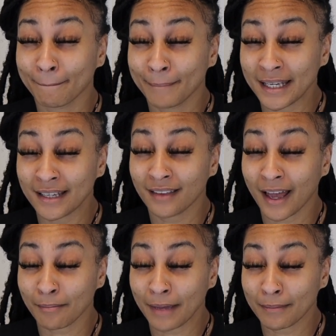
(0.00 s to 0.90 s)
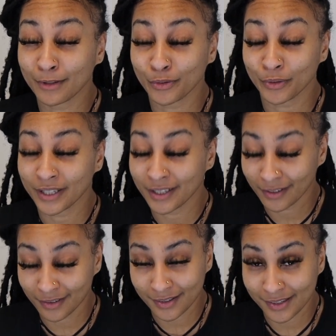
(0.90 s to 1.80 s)
me like maybe 3
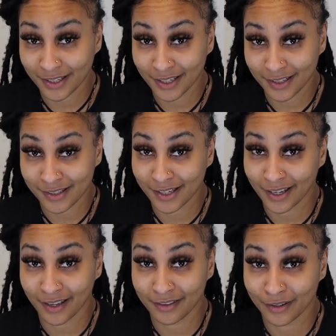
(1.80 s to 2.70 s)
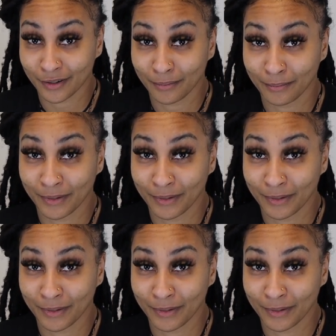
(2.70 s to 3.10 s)
years to get it together,